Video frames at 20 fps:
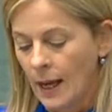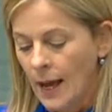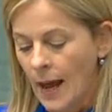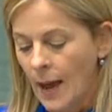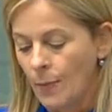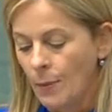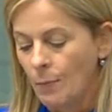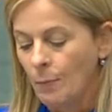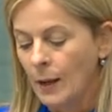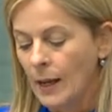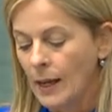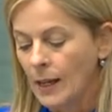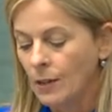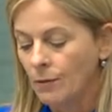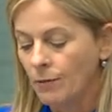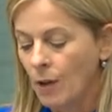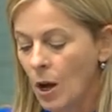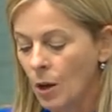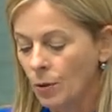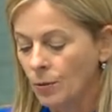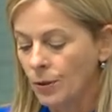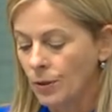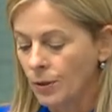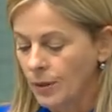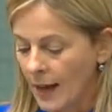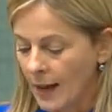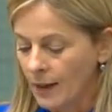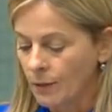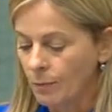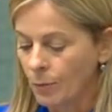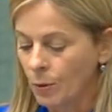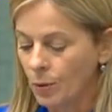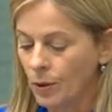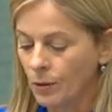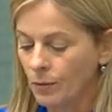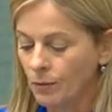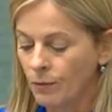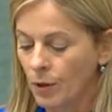At the peak of Holden Southport,